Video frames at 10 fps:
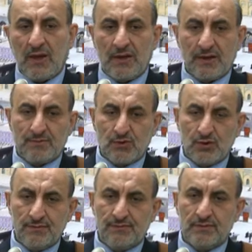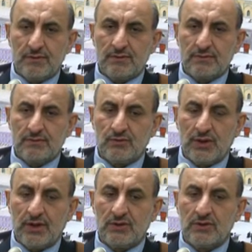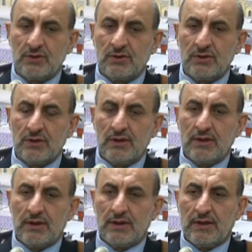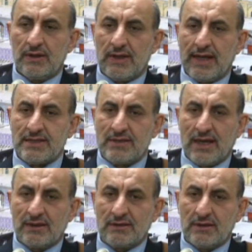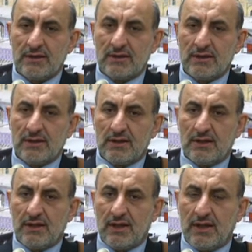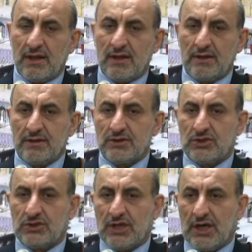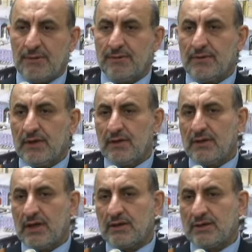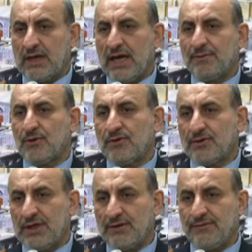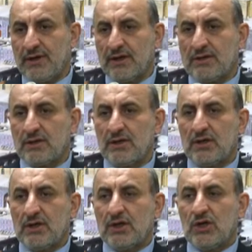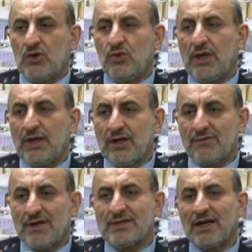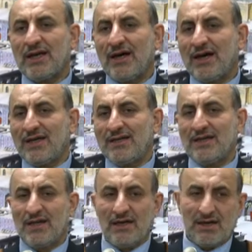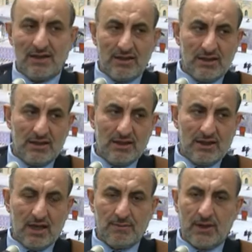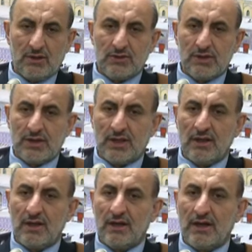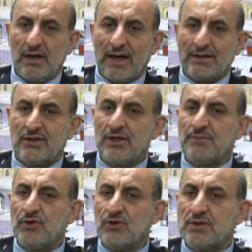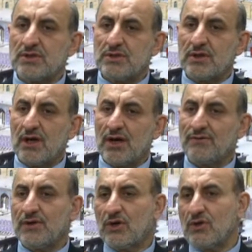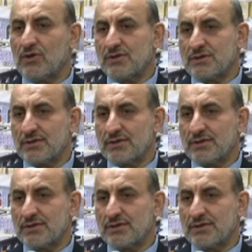proof we need to know is that the shape and type of the effect will give us an idea about the attributes of the cause.